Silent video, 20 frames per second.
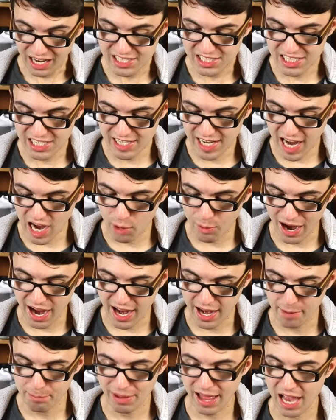I see now
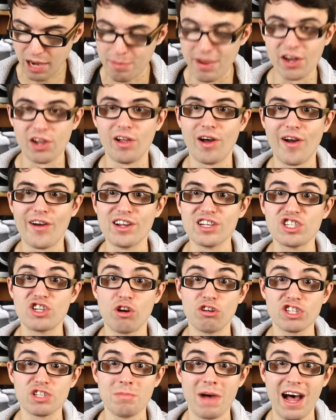why black metal artists
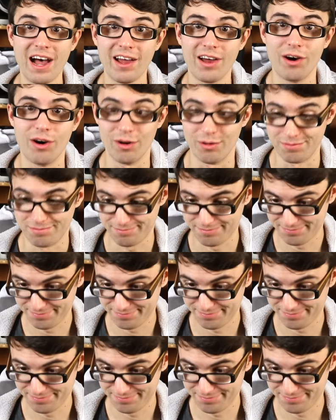don't smile.